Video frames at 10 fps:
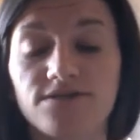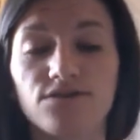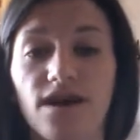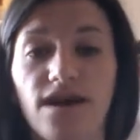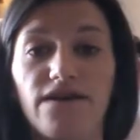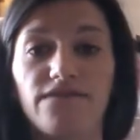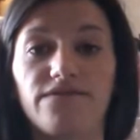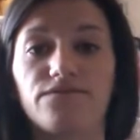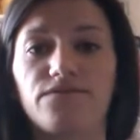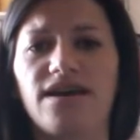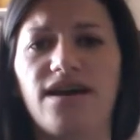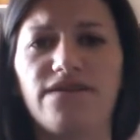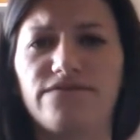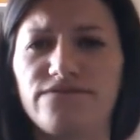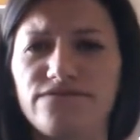We
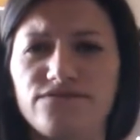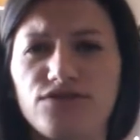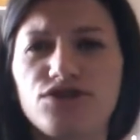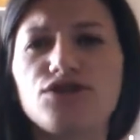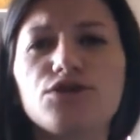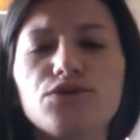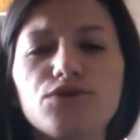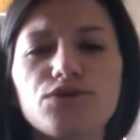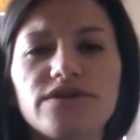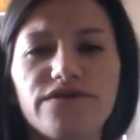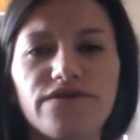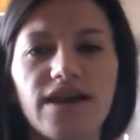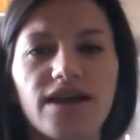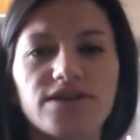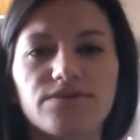have two different
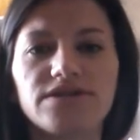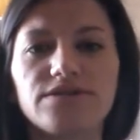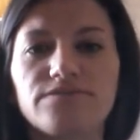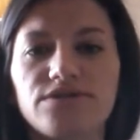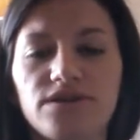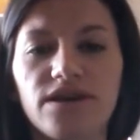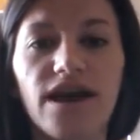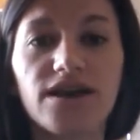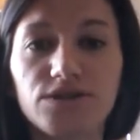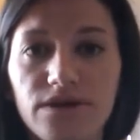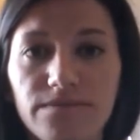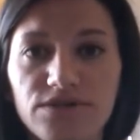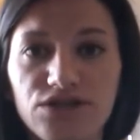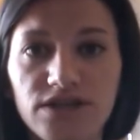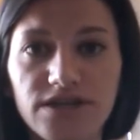X-ray
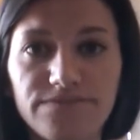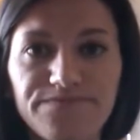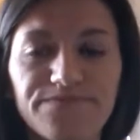machine.